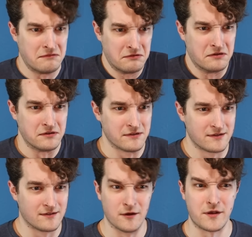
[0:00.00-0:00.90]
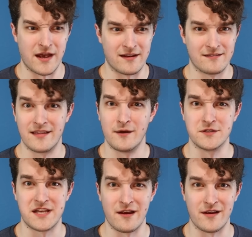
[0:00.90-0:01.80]
Ugh. Okay, that
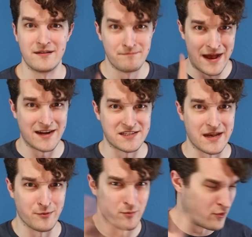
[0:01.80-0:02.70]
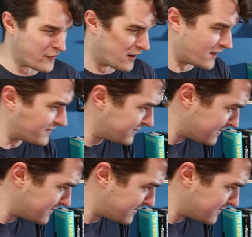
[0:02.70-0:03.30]
was scary. Bad example. Moving on.